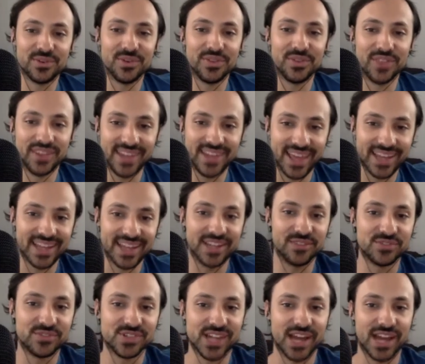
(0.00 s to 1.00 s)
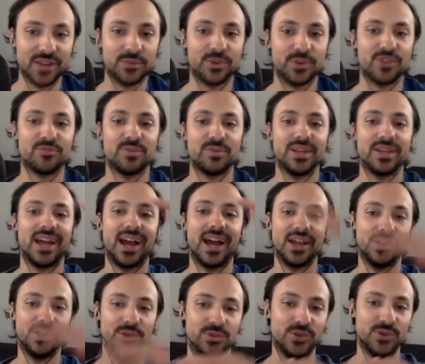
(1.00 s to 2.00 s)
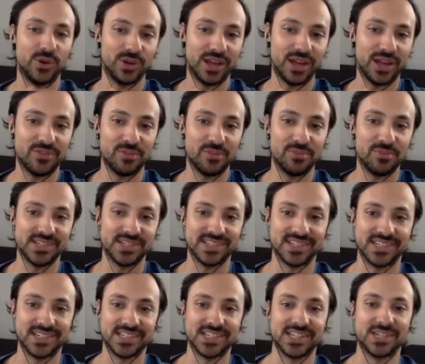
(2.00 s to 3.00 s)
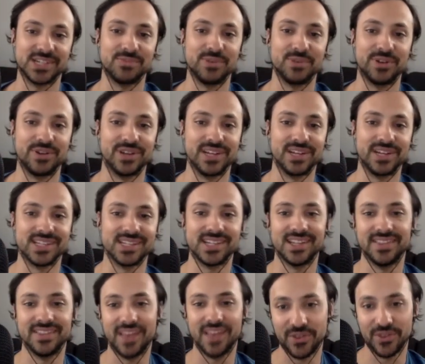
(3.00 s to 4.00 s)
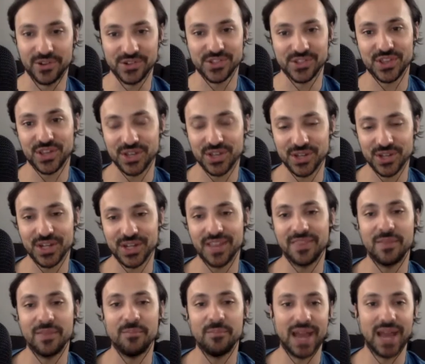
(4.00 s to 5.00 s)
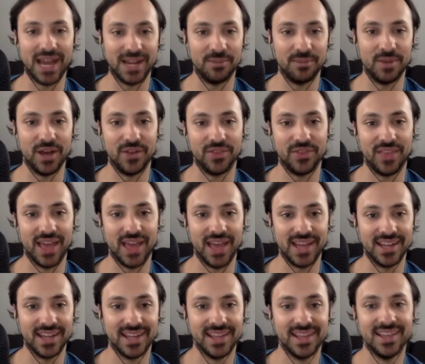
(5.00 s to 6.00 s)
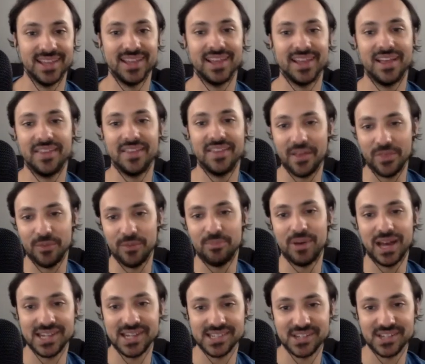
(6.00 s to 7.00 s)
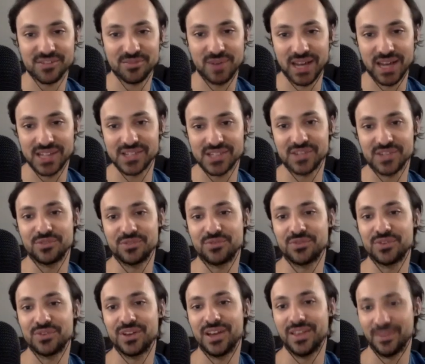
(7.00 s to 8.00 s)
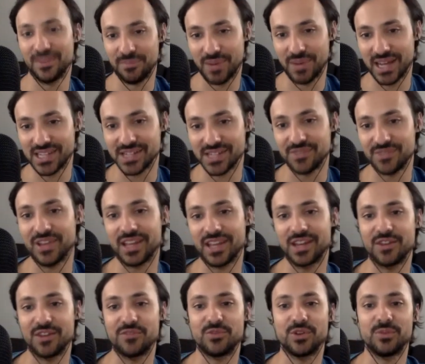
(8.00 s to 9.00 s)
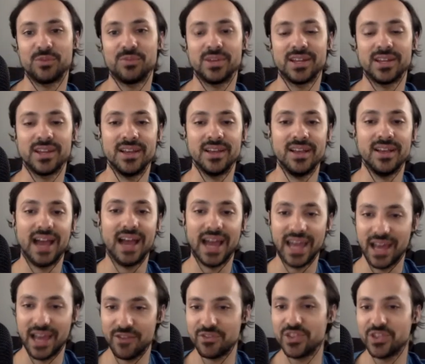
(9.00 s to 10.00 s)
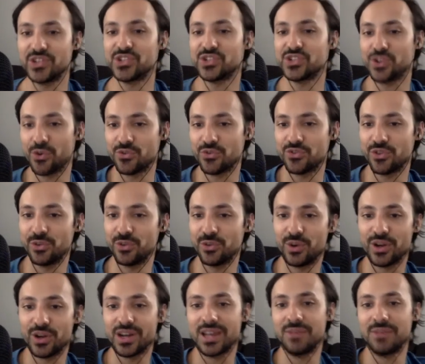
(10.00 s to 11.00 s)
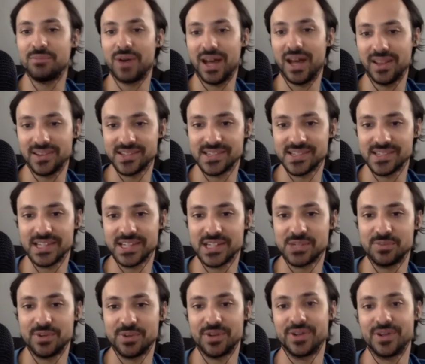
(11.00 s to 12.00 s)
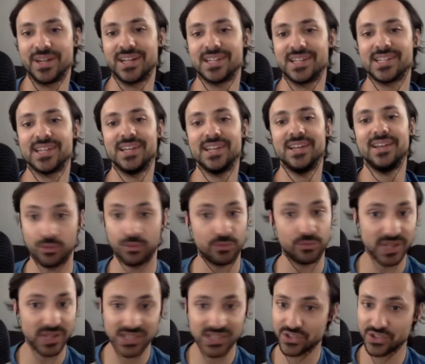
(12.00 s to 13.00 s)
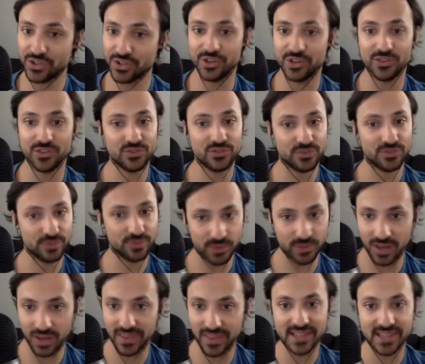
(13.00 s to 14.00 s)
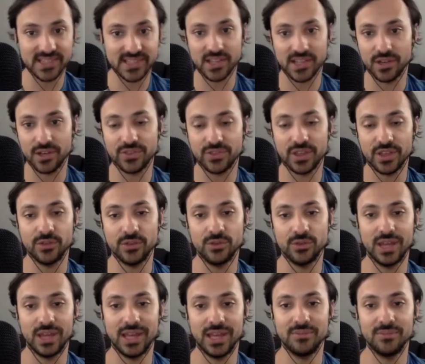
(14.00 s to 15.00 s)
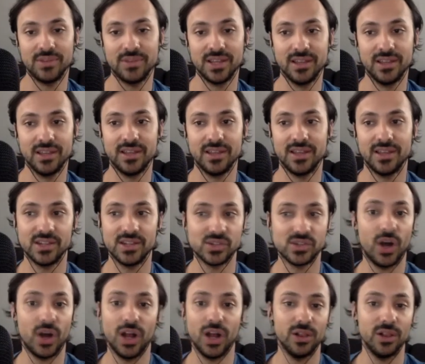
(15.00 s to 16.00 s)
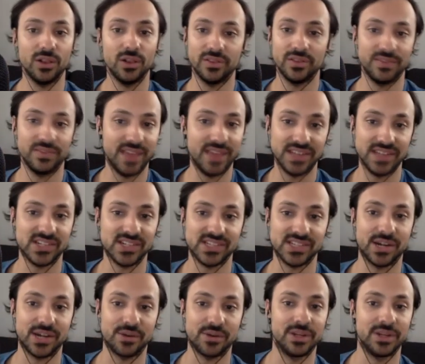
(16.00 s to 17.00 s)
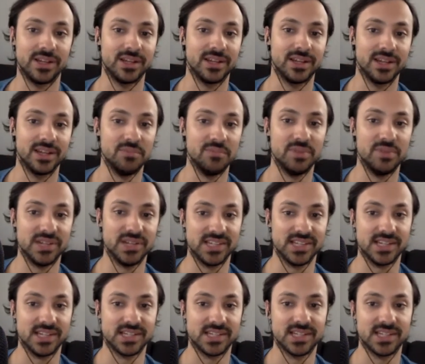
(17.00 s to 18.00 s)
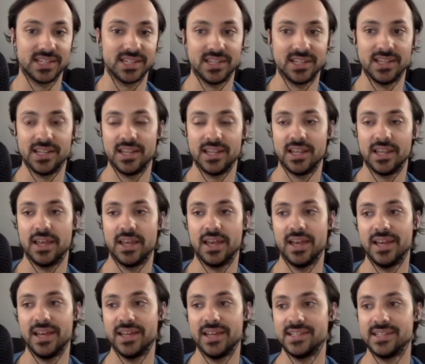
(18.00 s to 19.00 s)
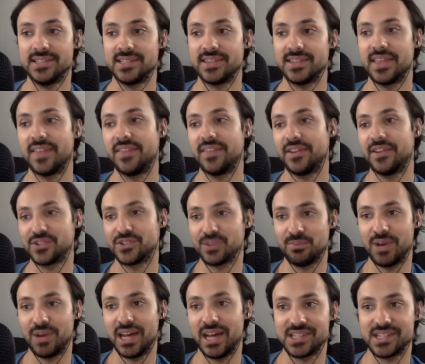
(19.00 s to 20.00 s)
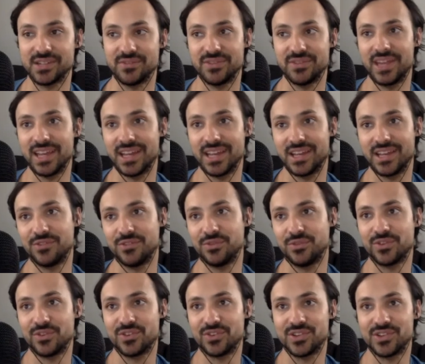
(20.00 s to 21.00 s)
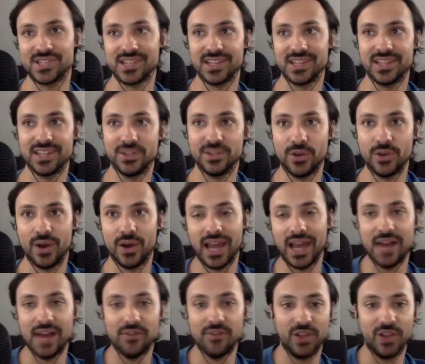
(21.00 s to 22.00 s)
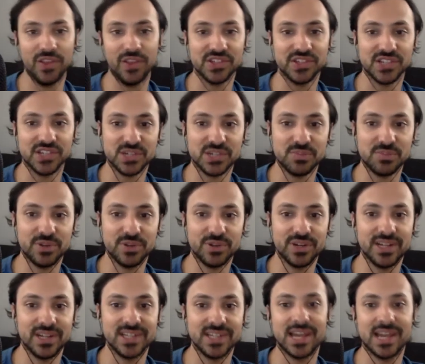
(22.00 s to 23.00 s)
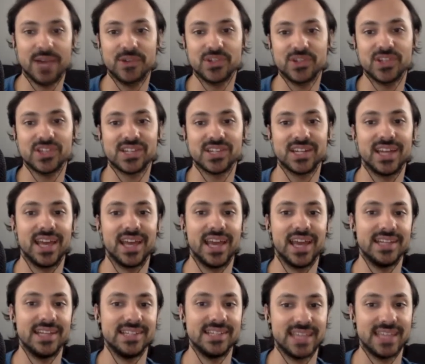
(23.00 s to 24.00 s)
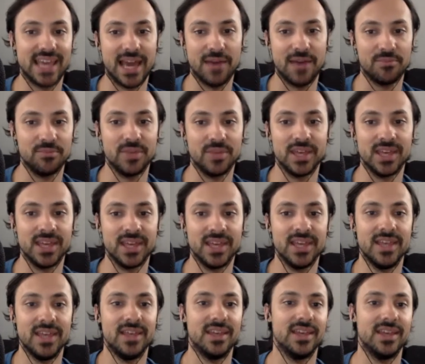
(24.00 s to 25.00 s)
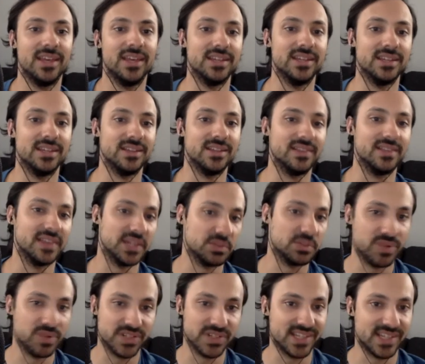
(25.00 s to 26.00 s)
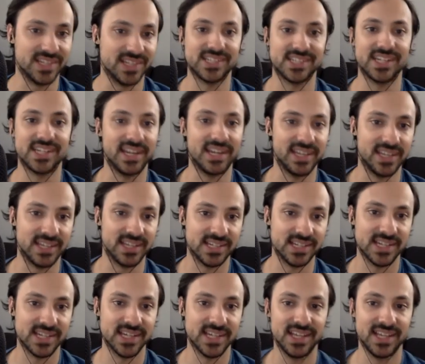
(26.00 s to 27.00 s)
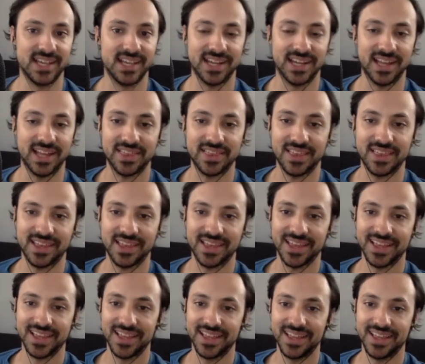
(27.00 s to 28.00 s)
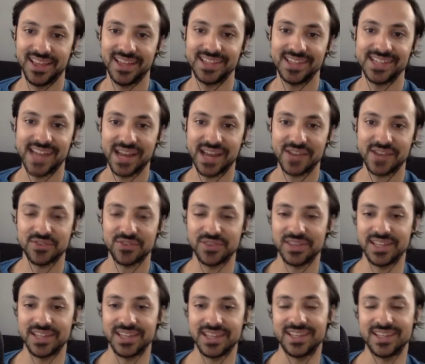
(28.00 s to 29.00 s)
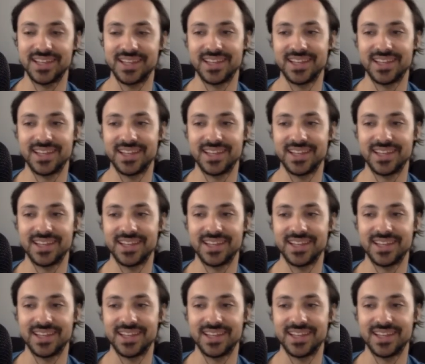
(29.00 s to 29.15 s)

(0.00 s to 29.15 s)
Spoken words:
negative side would have been you don't have the business experience. Now there's the good and the bad about that. And now the positive and the positive negative would have been I have this social work and policy experience, research, all that stuff that you named is all necessary in business. And then there's the positive negative, which is, I have all this experience. How is this going to handicap me in these business settings? And I think it's actually,